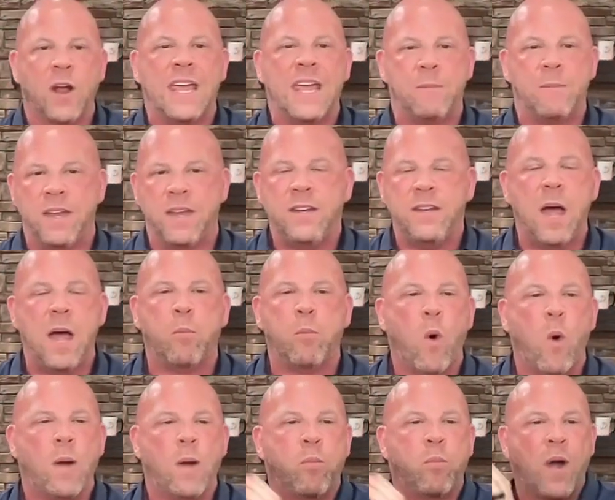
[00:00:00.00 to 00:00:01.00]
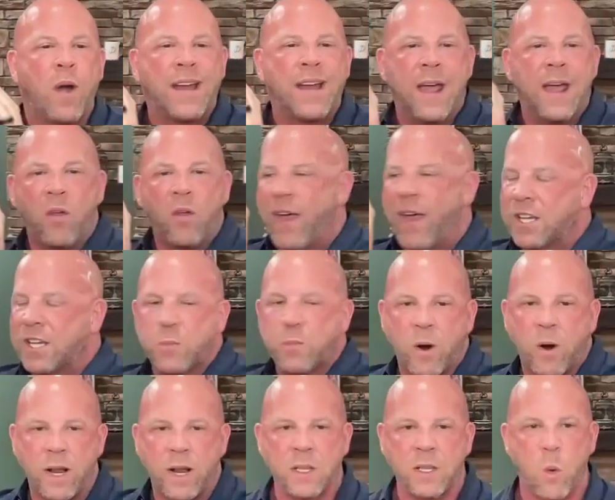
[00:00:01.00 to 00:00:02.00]
Amen, #1 brain health
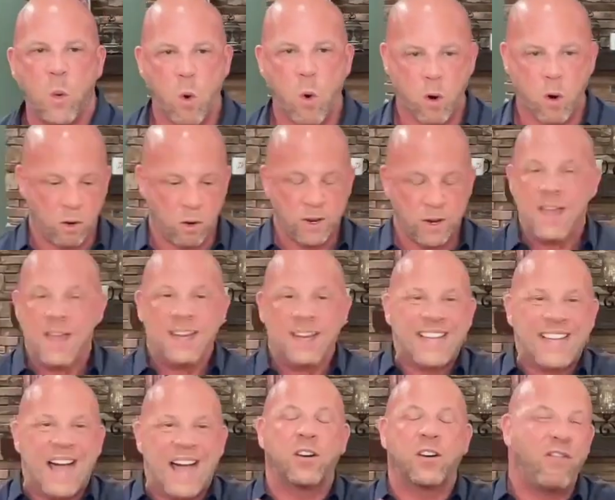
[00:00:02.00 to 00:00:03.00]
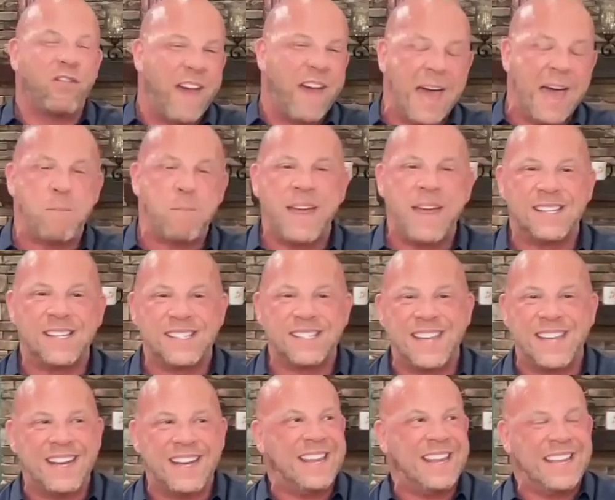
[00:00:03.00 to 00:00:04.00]
expert in the world. Dr. Fab
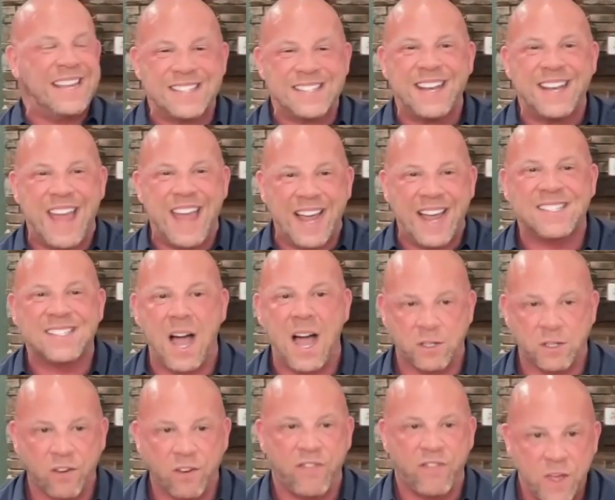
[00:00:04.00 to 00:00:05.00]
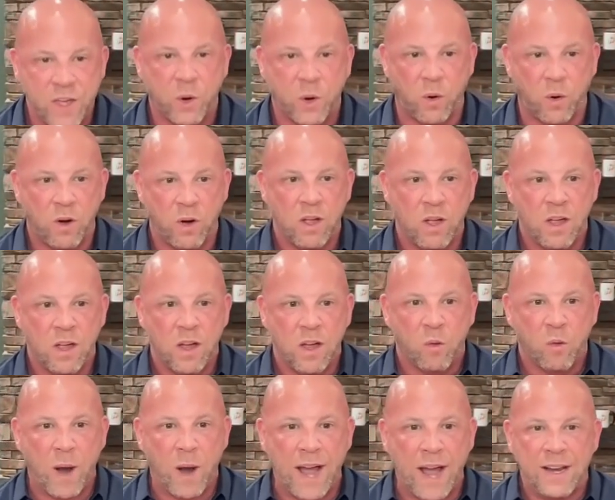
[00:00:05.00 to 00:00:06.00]
Mancini is the next Dr. Phil,
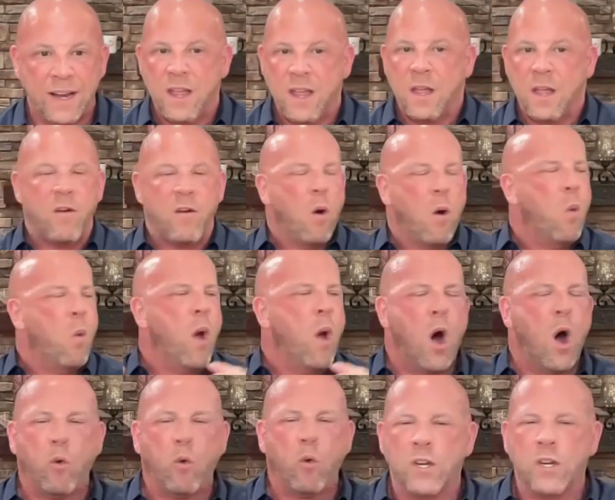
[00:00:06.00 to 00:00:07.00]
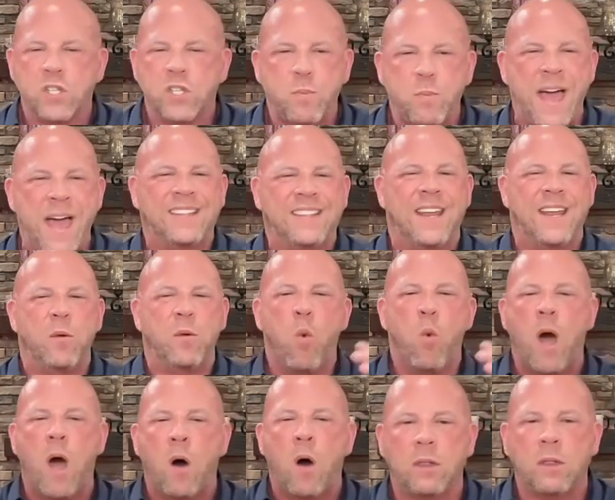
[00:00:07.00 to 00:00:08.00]
right? Well respected,
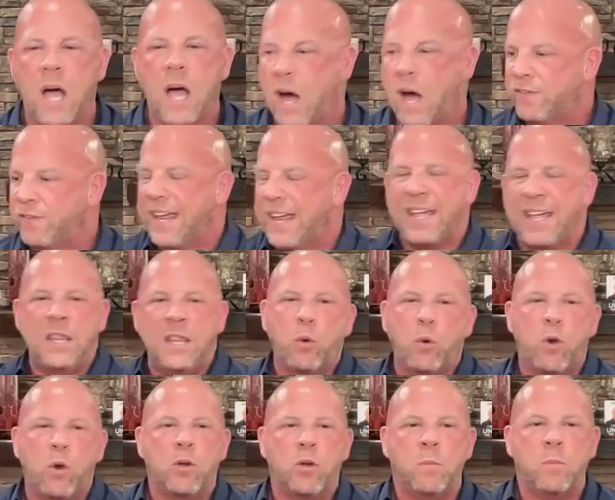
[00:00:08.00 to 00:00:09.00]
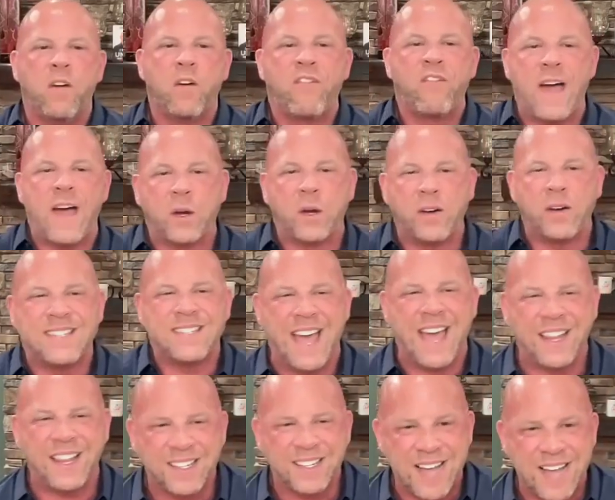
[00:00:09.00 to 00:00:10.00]
well loved, in the room, the founder of
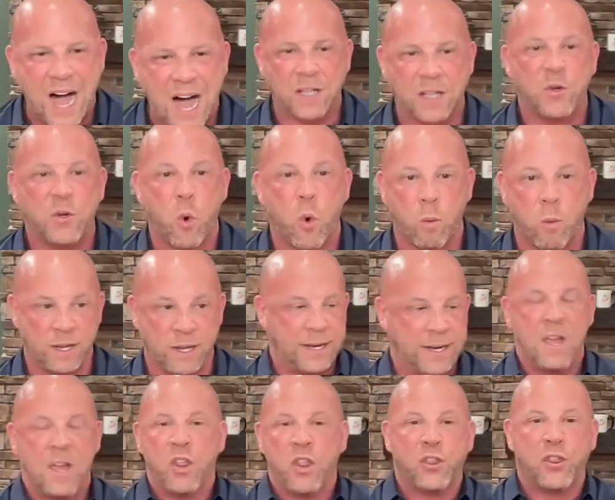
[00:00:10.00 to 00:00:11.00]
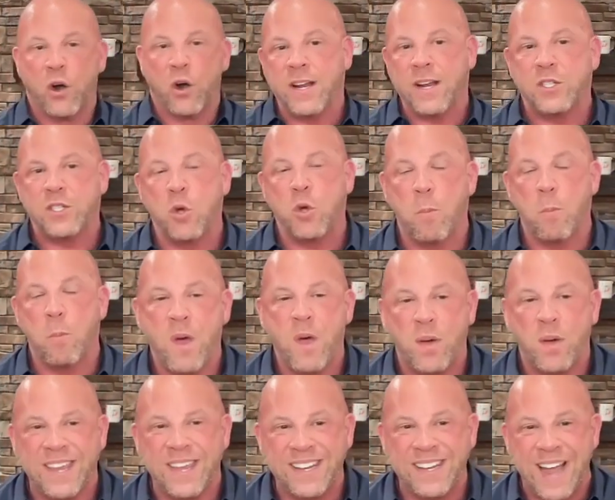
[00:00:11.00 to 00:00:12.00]
Teladoc, normally $32
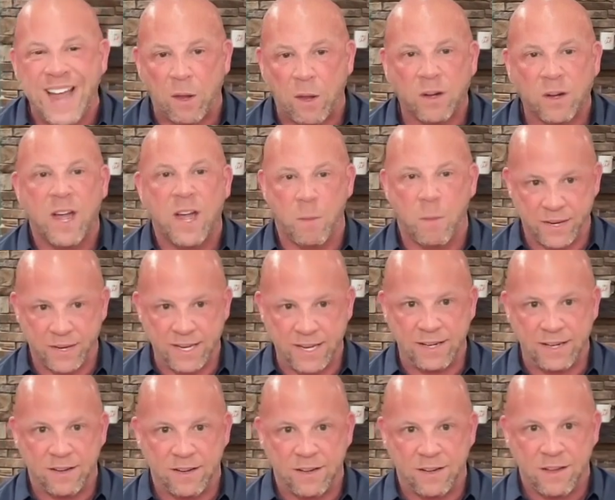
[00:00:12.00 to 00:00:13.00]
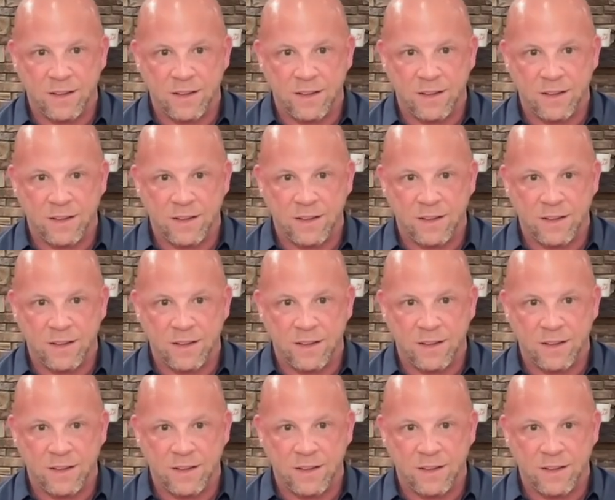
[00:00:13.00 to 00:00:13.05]
billion company.